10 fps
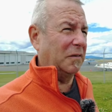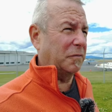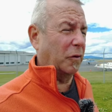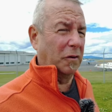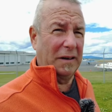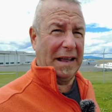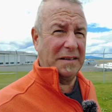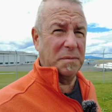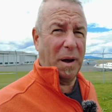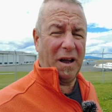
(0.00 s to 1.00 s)
for an
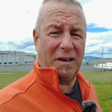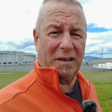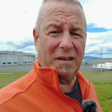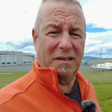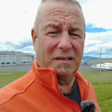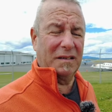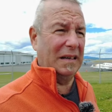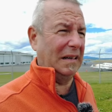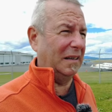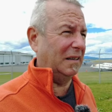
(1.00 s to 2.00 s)
antibiotic.
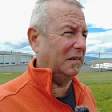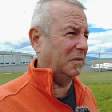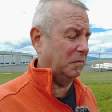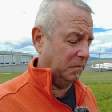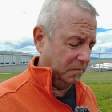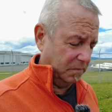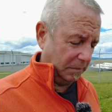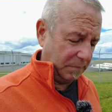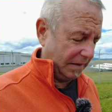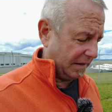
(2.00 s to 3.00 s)

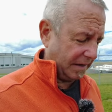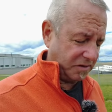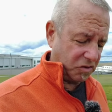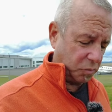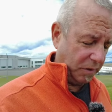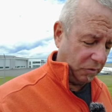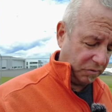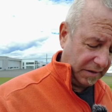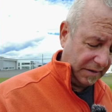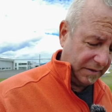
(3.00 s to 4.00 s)
In many cases, we
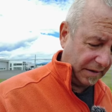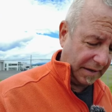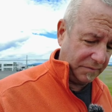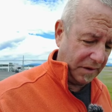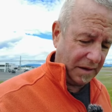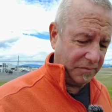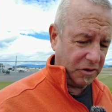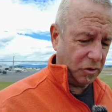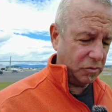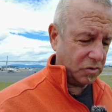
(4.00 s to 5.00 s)
don't need the heavy
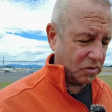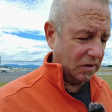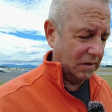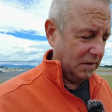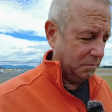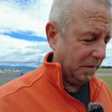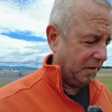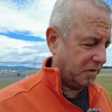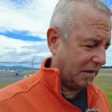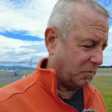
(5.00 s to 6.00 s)
dose. Many
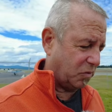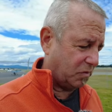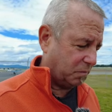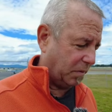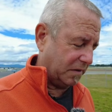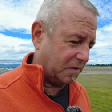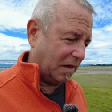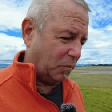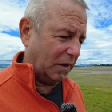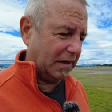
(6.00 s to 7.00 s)
times, by the
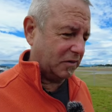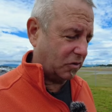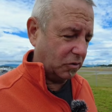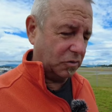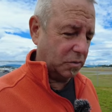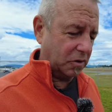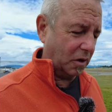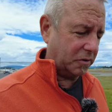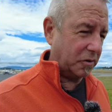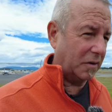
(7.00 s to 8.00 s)
time we get to go to a
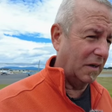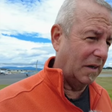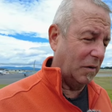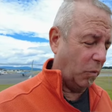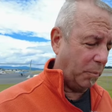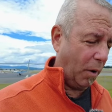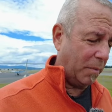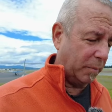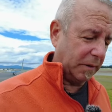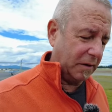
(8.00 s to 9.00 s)
doctor, we're
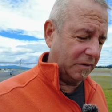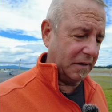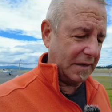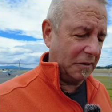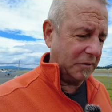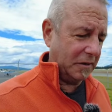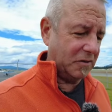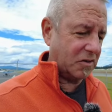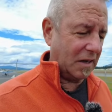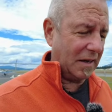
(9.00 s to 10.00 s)
probably on the downhill
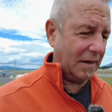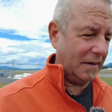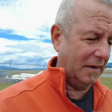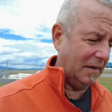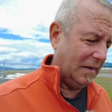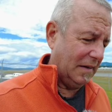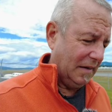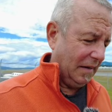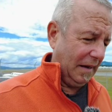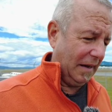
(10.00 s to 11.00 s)
slide.
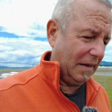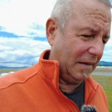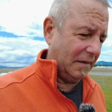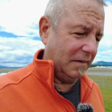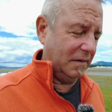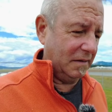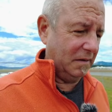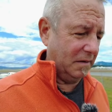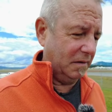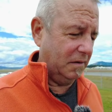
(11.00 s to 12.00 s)
And
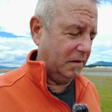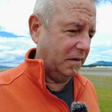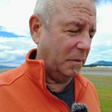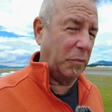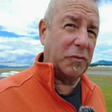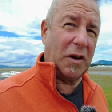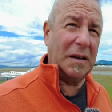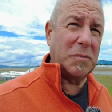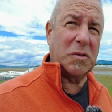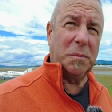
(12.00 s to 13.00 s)
the number of
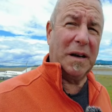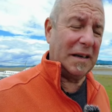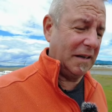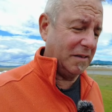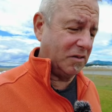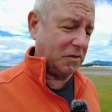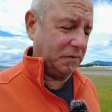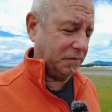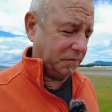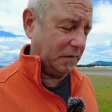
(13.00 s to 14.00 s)
times that my kids
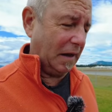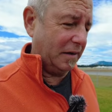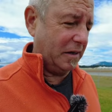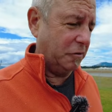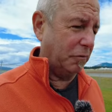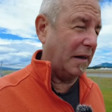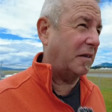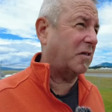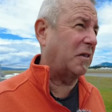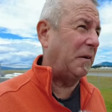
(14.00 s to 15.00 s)
have had
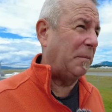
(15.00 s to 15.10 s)
earaches,